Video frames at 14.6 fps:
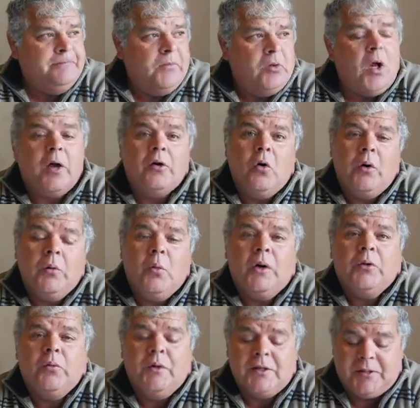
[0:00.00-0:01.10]
Not knowing
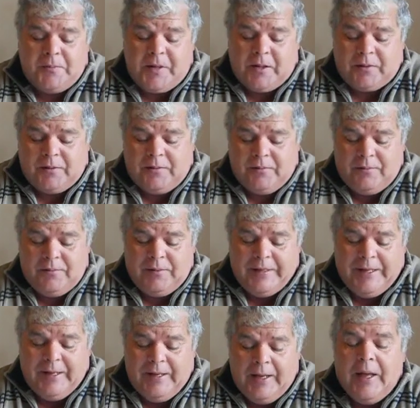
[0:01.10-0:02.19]
what to expect,
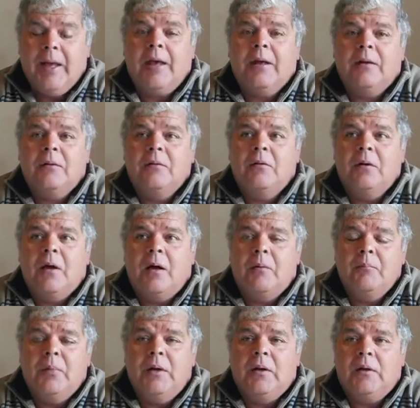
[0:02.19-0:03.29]

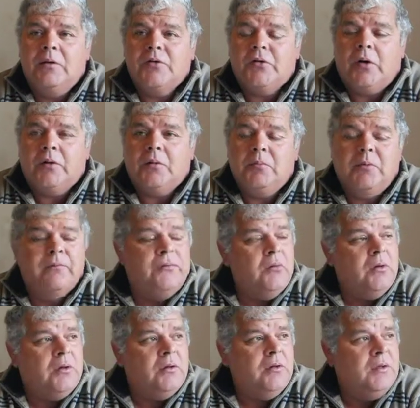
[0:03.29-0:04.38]
and being an instructor
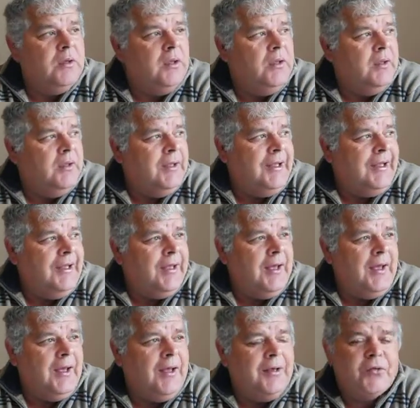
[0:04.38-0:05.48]
before,
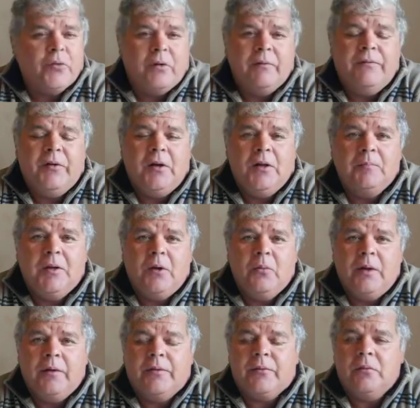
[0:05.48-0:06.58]
sort of feeling my
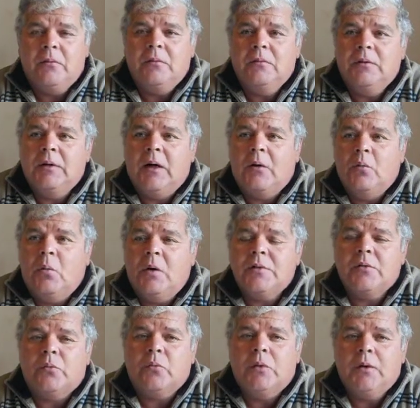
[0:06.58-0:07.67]
way through, I
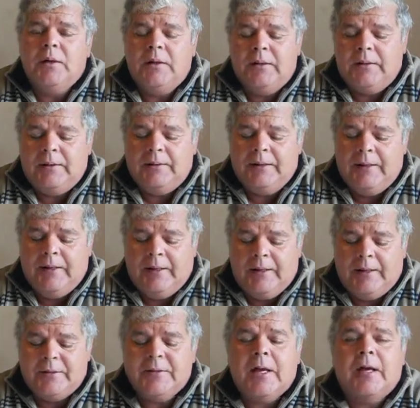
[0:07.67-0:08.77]
wasn't really
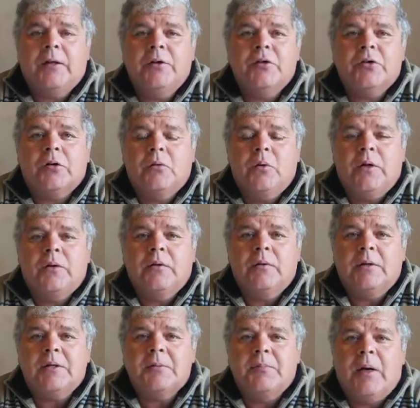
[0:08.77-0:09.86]
exactly sure what to
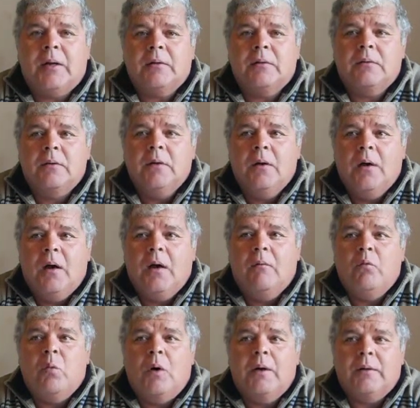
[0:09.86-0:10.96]
expect
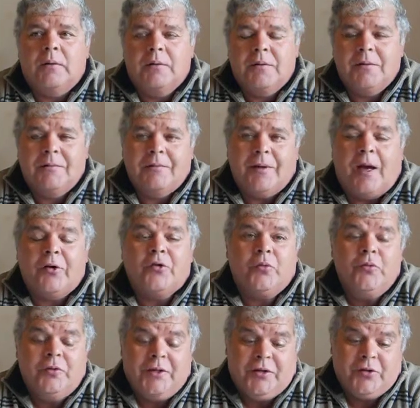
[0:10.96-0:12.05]
of what a
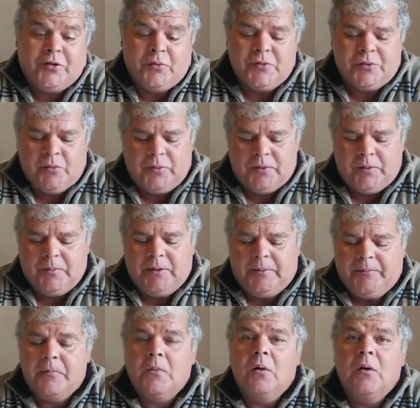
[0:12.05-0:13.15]
true teacher was going to be.
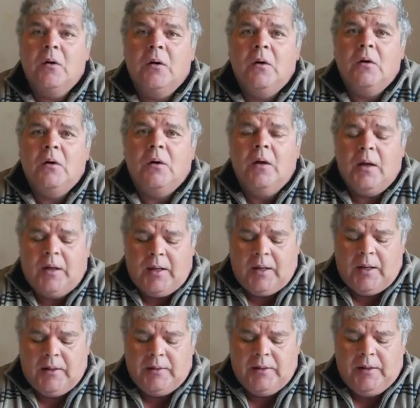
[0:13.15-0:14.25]

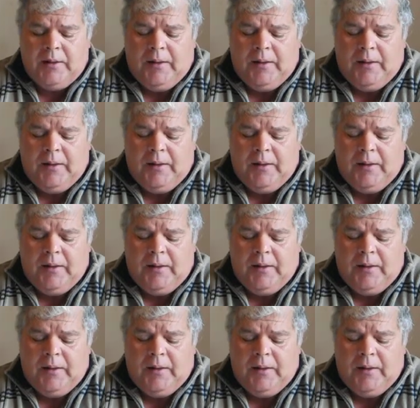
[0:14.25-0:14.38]
And